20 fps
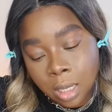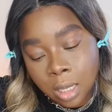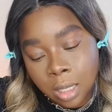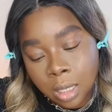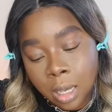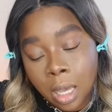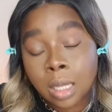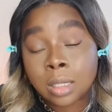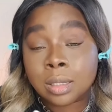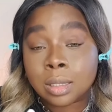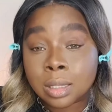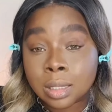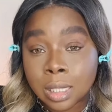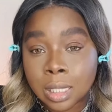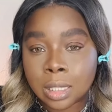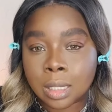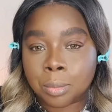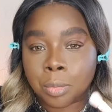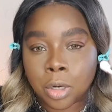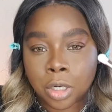
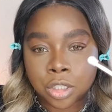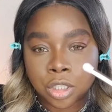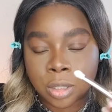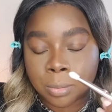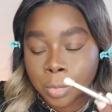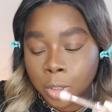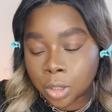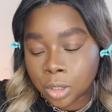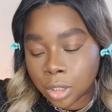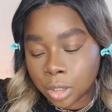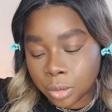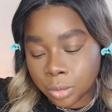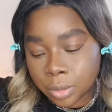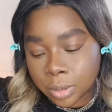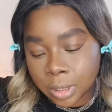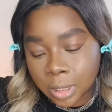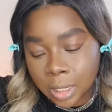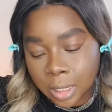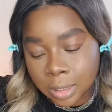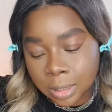concealer brush. I'm going to use
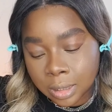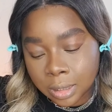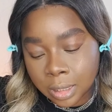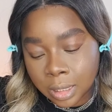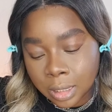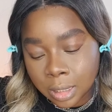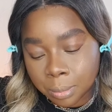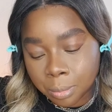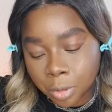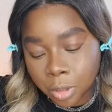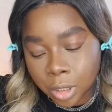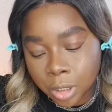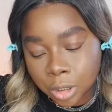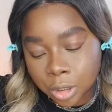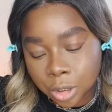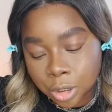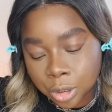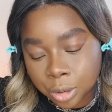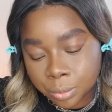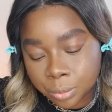the concealer
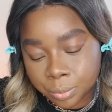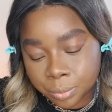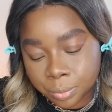brush.